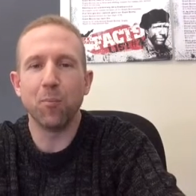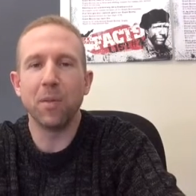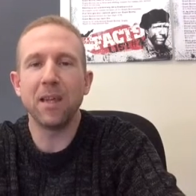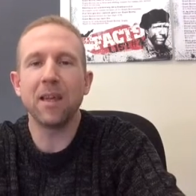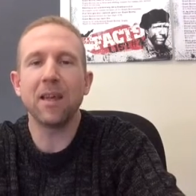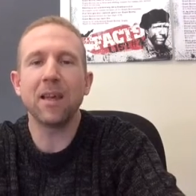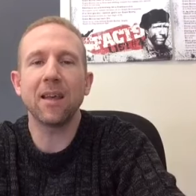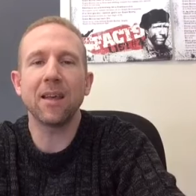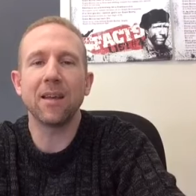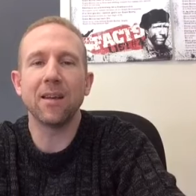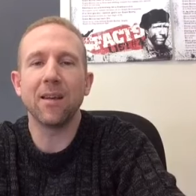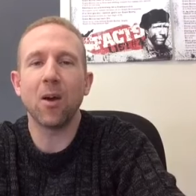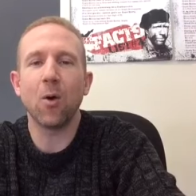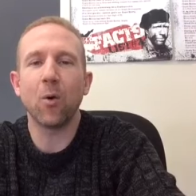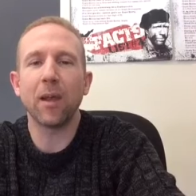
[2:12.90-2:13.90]
Being
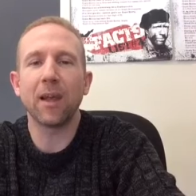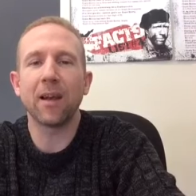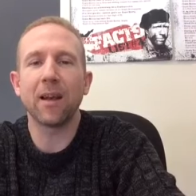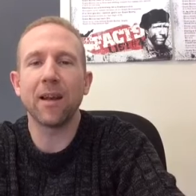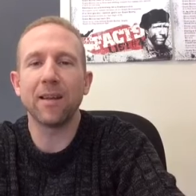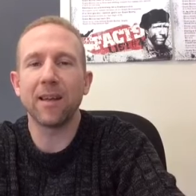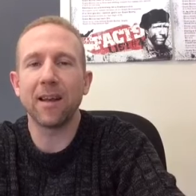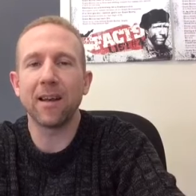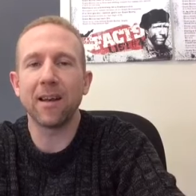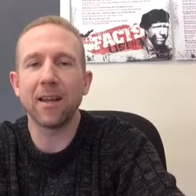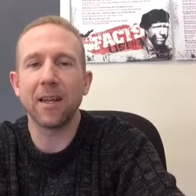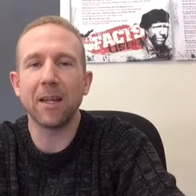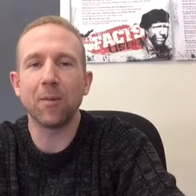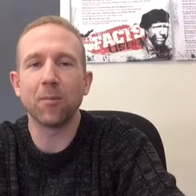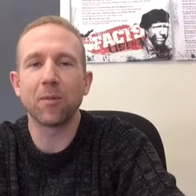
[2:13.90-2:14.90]
and knowing and
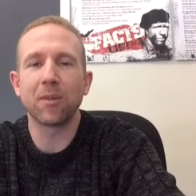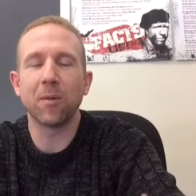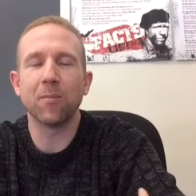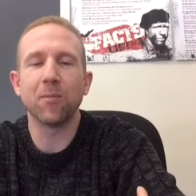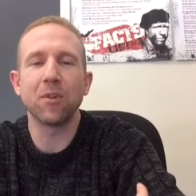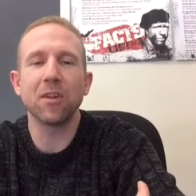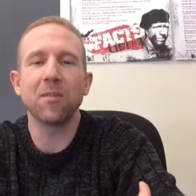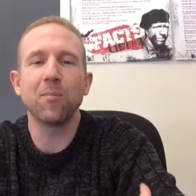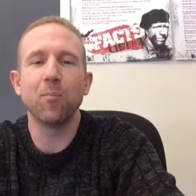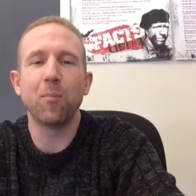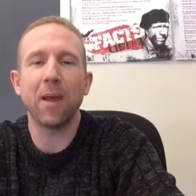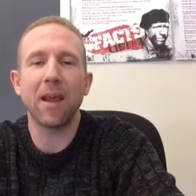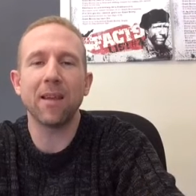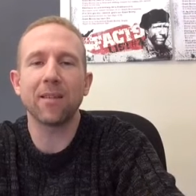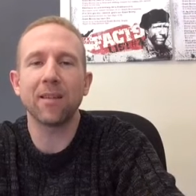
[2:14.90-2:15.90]
identity, some just
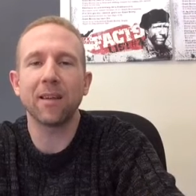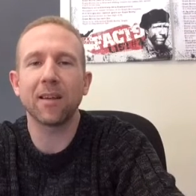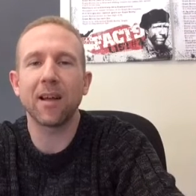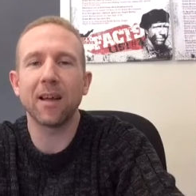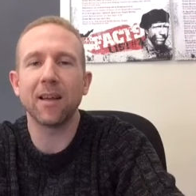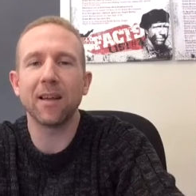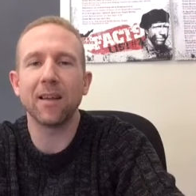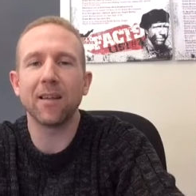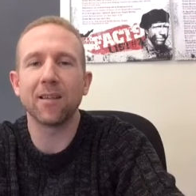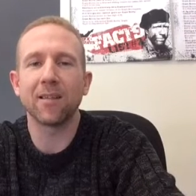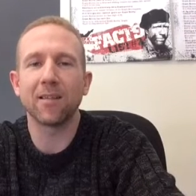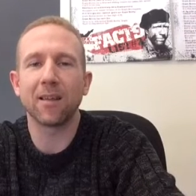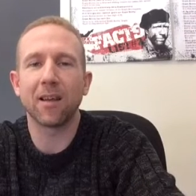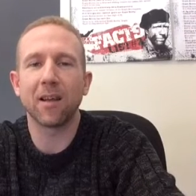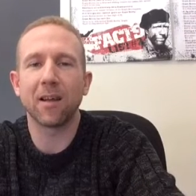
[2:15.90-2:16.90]
basic
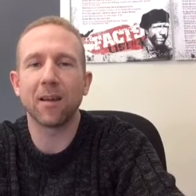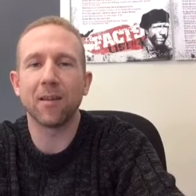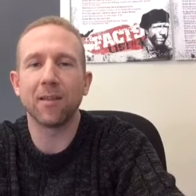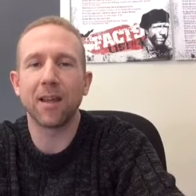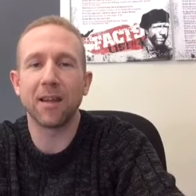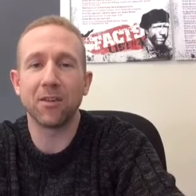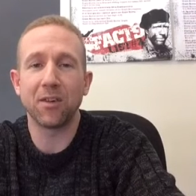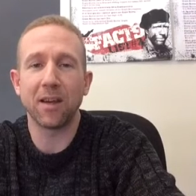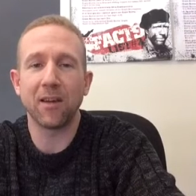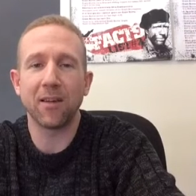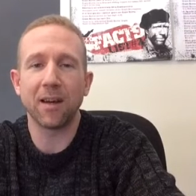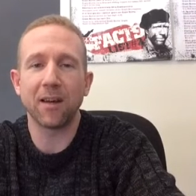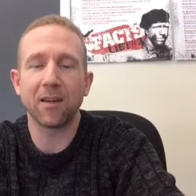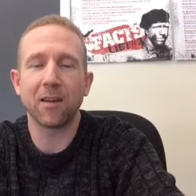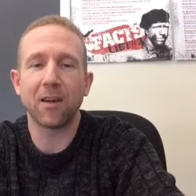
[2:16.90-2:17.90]
ideas that
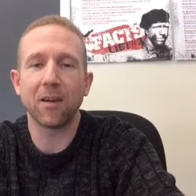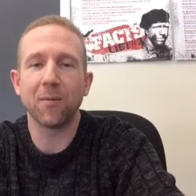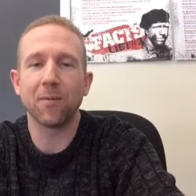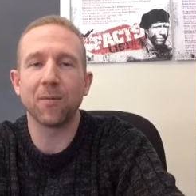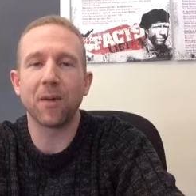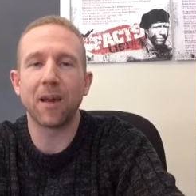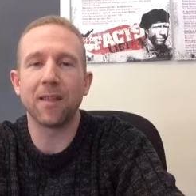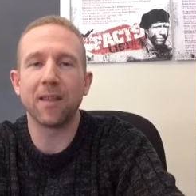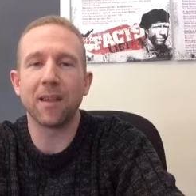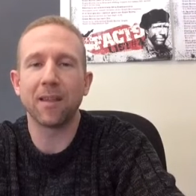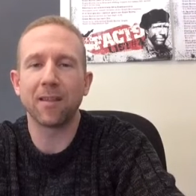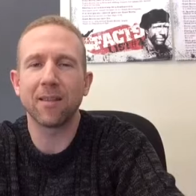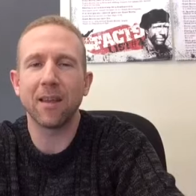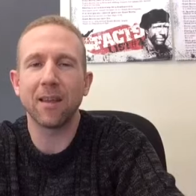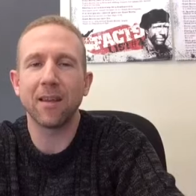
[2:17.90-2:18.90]
generate a lot of, I
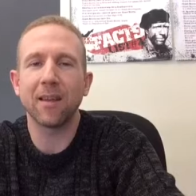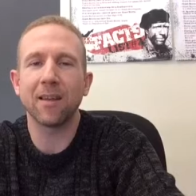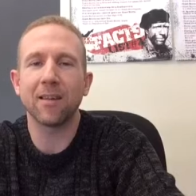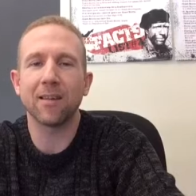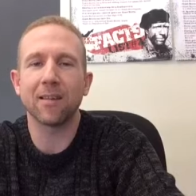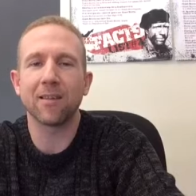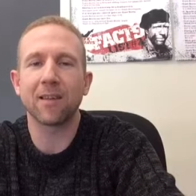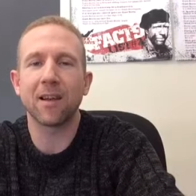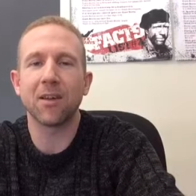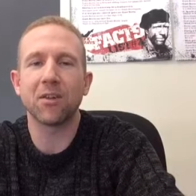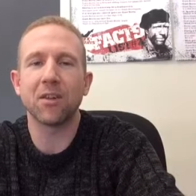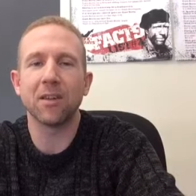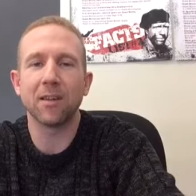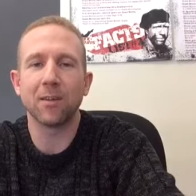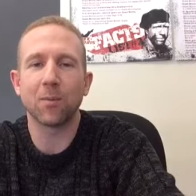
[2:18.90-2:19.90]
think, thinking and
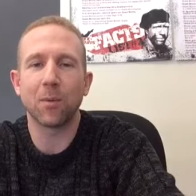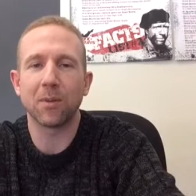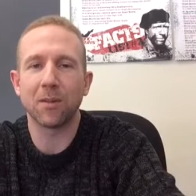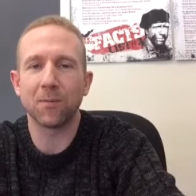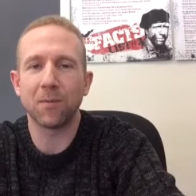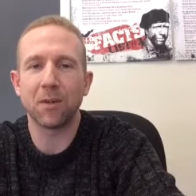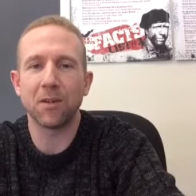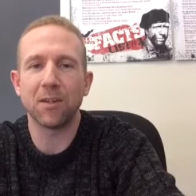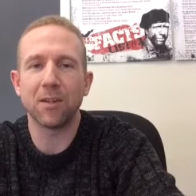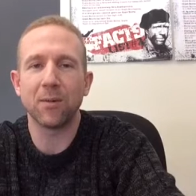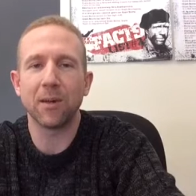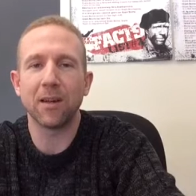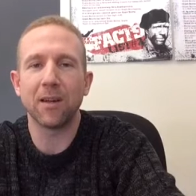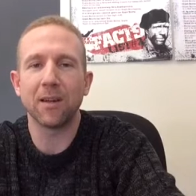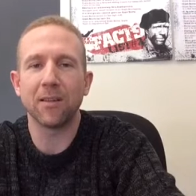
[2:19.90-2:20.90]
discussion is what the first
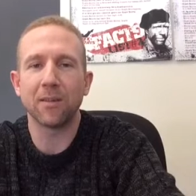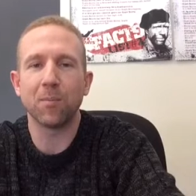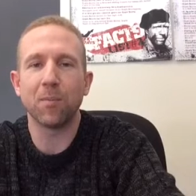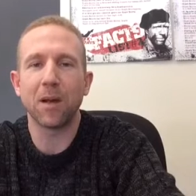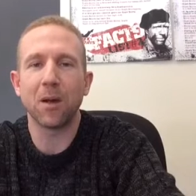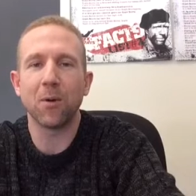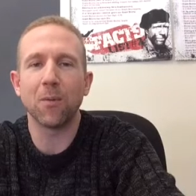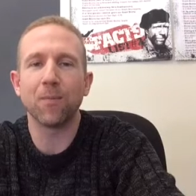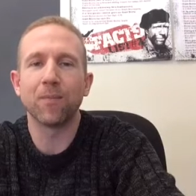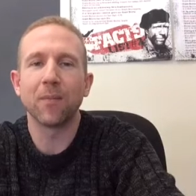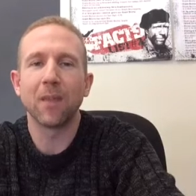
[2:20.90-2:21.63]
unit is about.